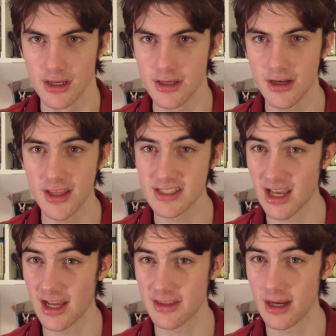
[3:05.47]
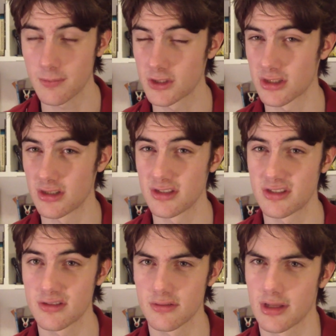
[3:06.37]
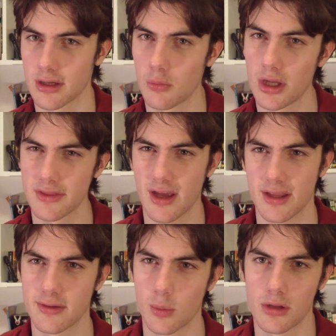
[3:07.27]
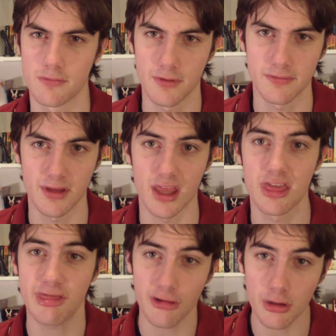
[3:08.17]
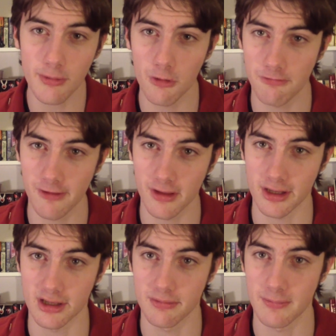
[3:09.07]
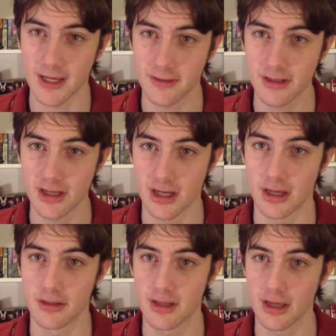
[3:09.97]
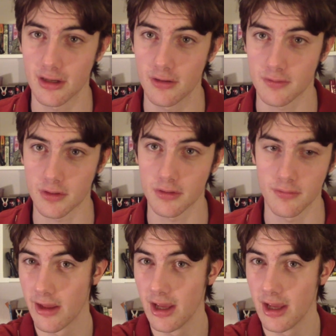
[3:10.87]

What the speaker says: Near these hot temperatures, like 110 to 150, thermophilic bacteria take over.